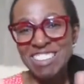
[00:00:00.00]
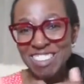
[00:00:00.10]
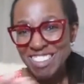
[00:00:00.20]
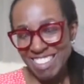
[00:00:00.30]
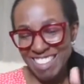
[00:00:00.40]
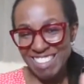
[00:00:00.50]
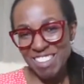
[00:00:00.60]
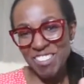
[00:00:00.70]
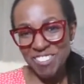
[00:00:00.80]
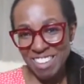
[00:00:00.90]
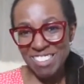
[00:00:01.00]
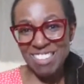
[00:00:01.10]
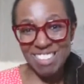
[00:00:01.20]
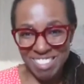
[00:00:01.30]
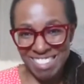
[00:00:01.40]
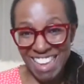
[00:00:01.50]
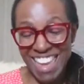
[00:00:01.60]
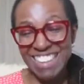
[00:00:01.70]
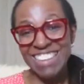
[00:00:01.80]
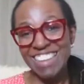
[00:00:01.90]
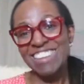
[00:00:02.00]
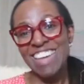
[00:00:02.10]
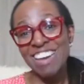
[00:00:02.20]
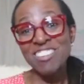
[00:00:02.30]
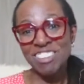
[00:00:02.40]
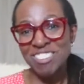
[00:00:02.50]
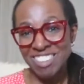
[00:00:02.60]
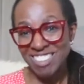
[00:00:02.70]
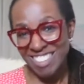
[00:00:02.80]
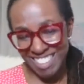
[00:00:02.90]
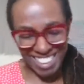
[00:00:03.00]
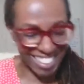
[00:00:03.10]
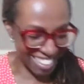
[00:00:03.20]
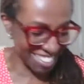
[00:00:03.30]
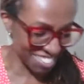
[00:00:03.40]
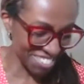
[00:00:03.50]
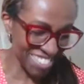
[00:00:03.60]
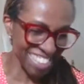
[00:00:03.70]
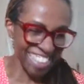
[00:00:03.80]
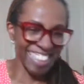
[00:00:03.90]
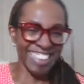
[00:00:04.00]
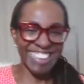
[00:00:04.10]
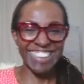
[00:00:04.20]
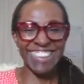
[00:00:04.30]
So it's easier if there's a mistake that they own up to than me.